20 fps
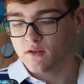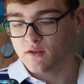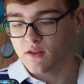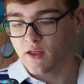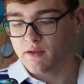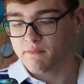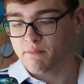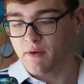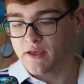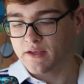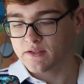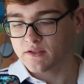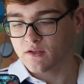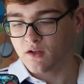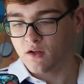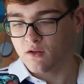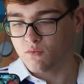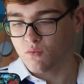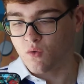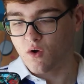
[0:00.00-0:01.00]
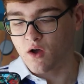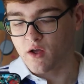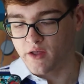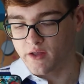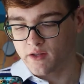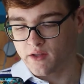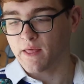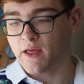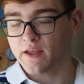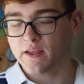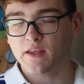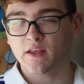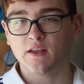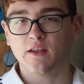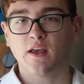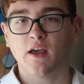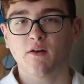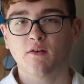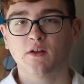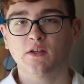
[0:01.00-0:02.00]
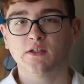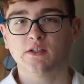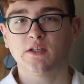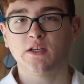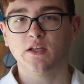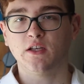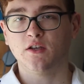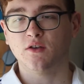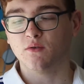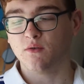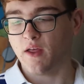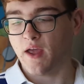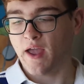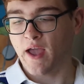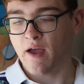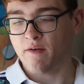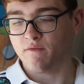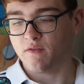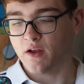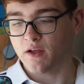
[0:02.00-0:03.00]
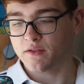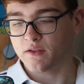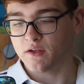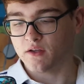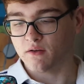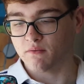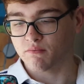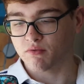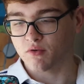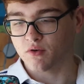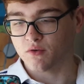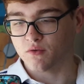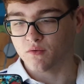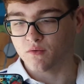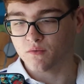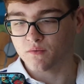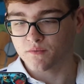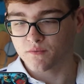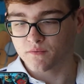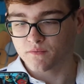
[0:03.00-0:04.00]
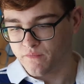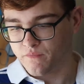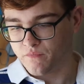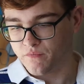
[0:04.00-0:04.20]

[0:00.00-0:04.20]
Like, based on what? I can guarantee you they have nothing to prove.